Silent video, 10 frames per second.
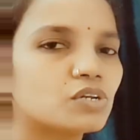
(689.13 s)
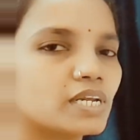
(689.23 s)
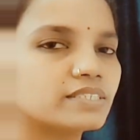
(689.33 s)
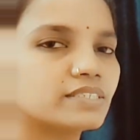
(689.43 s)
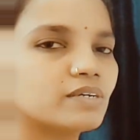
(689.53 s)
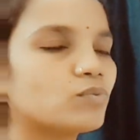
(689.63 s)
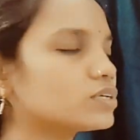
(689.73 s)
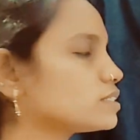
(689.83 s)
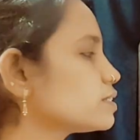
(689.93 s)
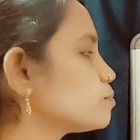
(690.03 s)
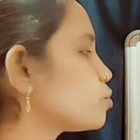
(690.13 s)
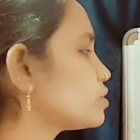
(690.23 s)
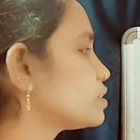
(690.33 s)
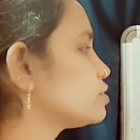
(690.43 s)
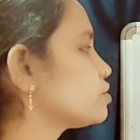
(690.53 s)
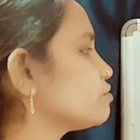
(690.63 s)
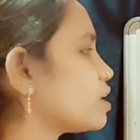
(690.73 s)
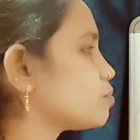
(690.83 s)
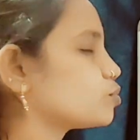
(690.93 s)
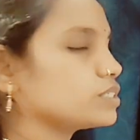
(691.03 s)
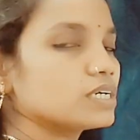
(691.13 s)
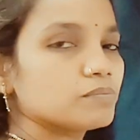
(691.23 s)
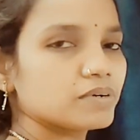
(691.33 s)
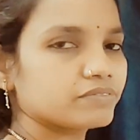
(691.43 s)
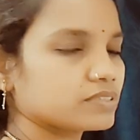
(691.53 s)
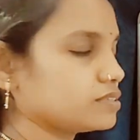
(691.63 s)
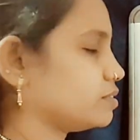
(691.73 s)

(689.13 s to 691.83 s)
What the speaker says: Now let's see what is the importance of ammonia buffer